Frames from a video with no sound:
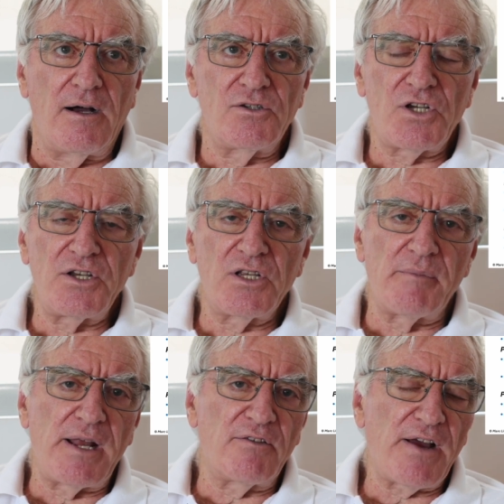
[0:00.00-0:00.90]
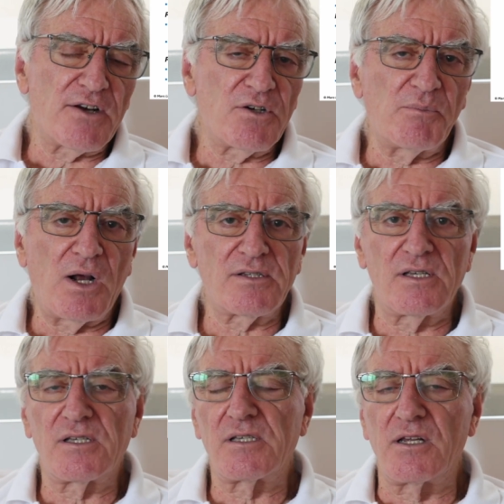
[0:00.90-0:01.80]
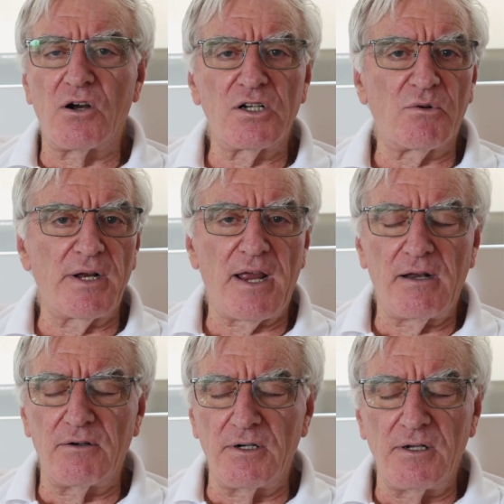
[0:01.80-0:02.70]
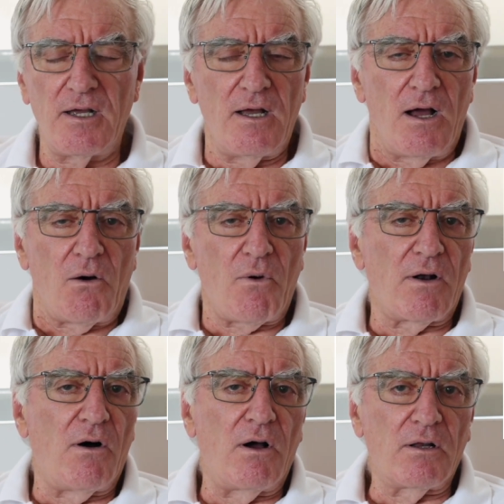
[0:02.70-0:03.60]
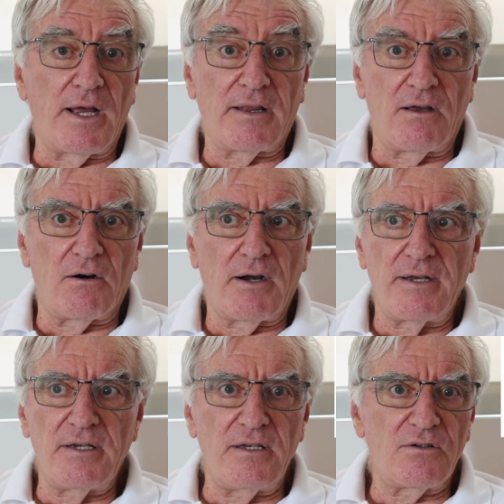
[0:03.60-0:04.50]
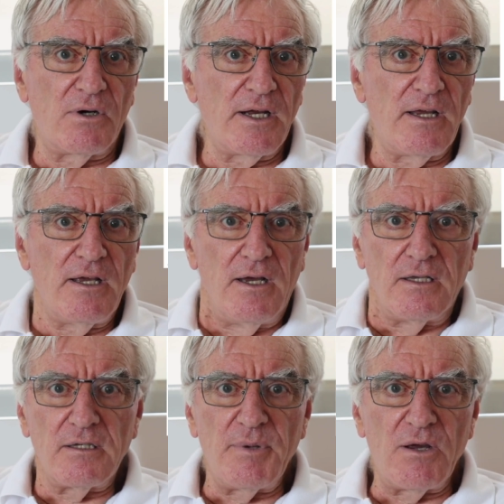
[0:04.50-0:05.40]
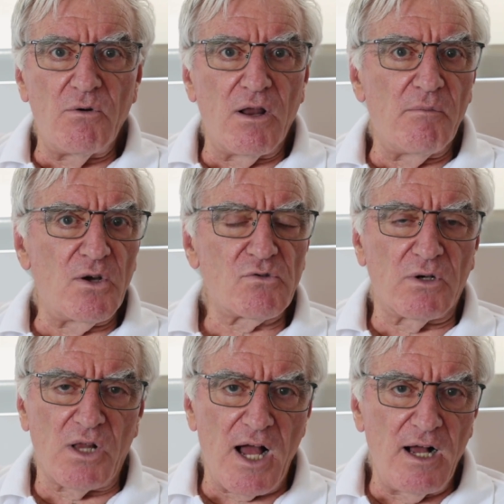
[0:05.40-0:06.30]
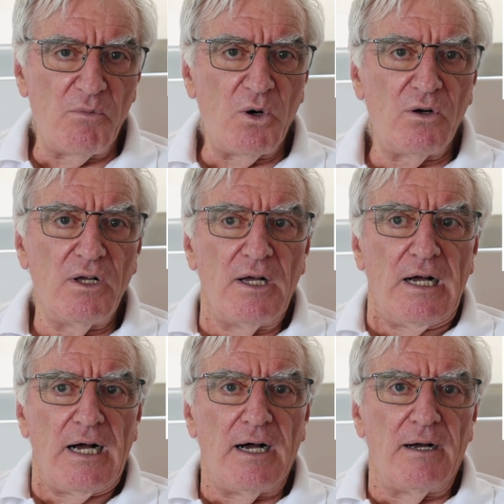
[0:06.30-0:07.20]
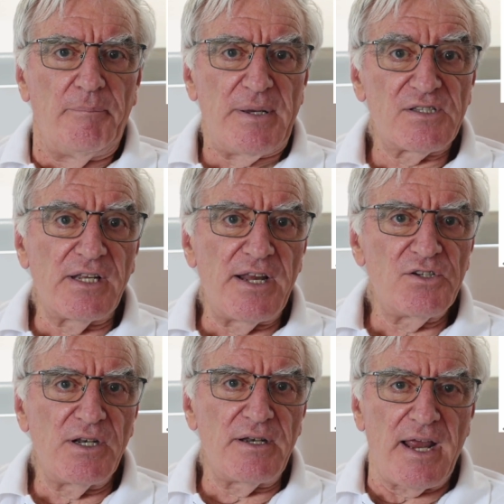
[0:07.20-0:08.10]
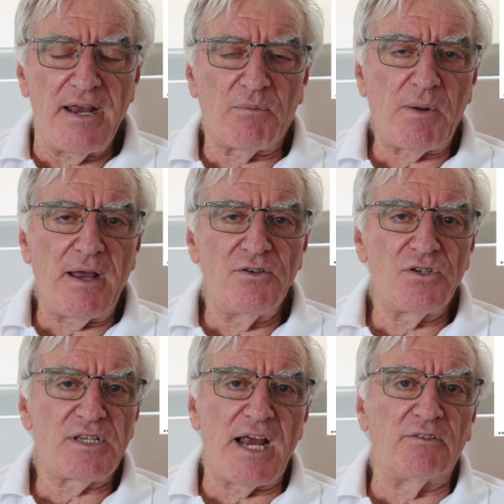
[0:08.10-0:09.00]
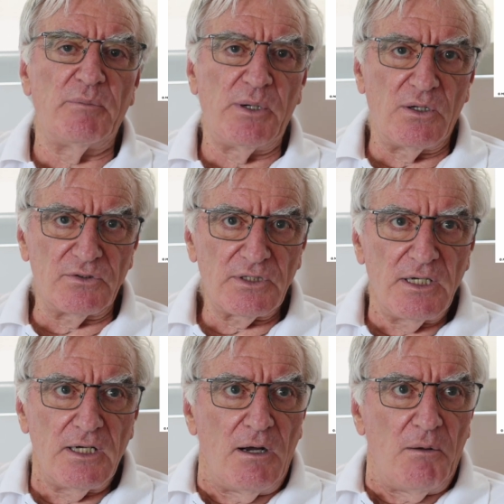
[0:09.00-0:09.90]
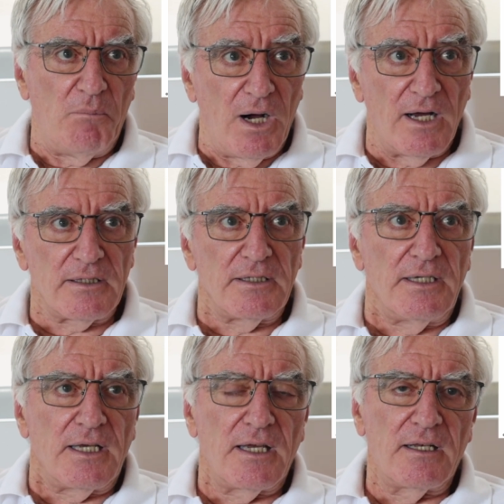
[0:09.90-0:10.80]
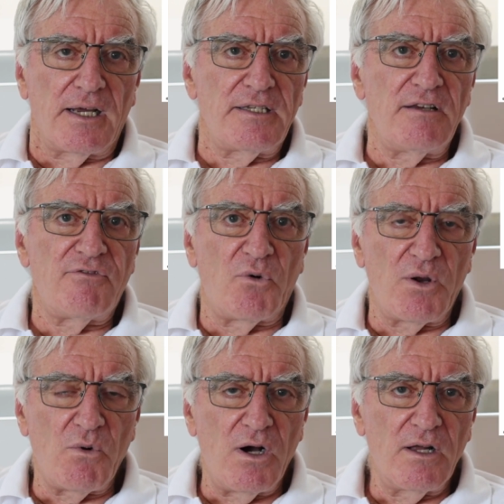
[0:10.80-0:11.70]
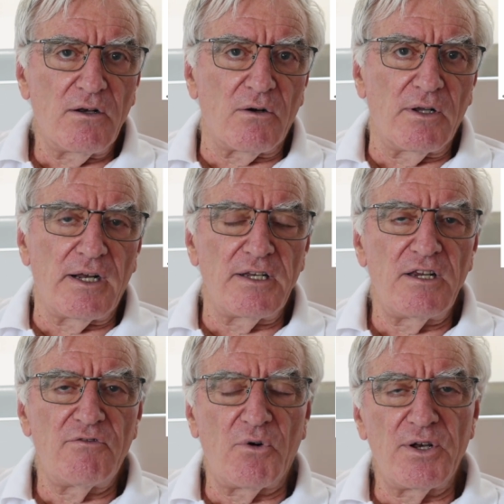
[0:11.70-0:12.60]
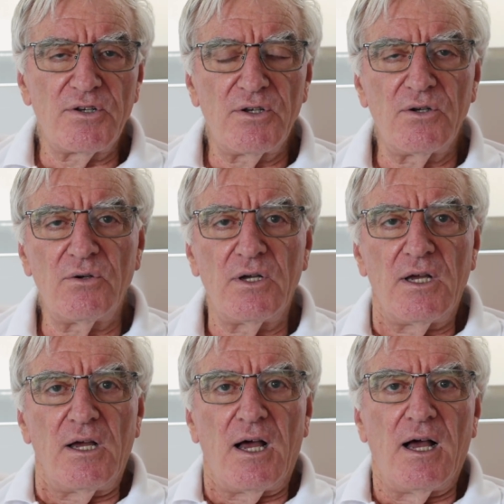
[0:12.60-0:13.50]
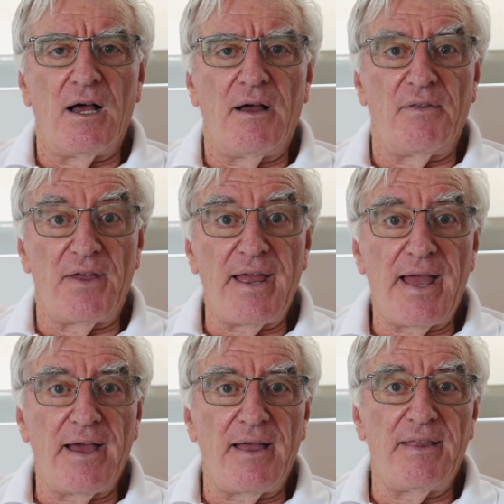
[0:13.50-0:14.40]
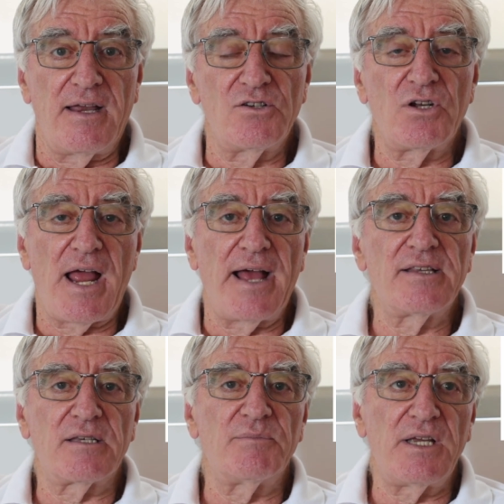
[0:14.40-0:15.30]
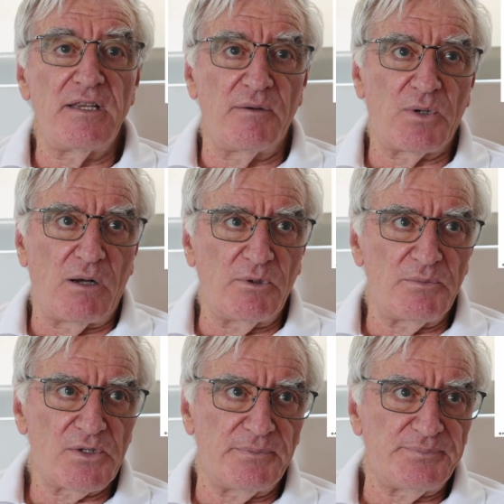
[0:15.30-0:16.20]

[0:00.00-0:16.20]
changing the manufacturing processes, and the R2800 went on, like the R1820, to be one of the most reliable piston engines ever built. But in 1941, early 1942, the engine had some teething problems.